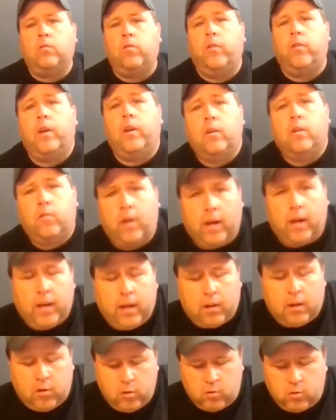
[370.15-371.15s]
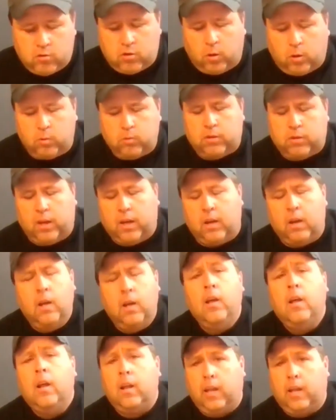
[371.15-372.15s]
So they're going to try to get 2 shows in,
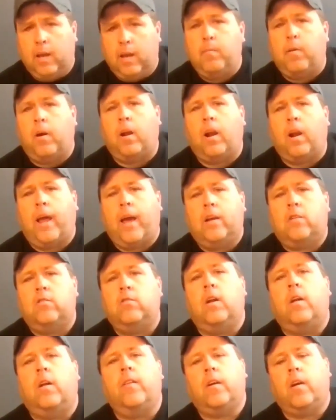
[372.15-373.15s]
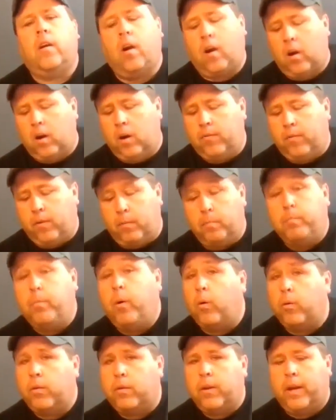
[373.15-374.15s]
late model action on the card for
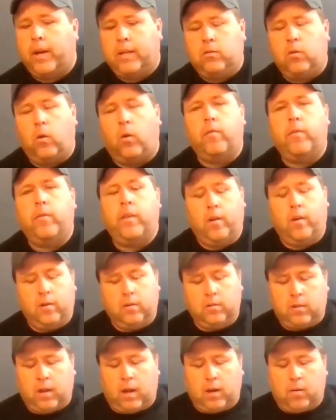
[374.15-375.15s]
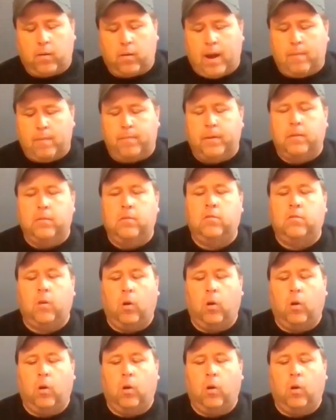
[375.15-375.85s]
both nights over there in Sauk Rapids.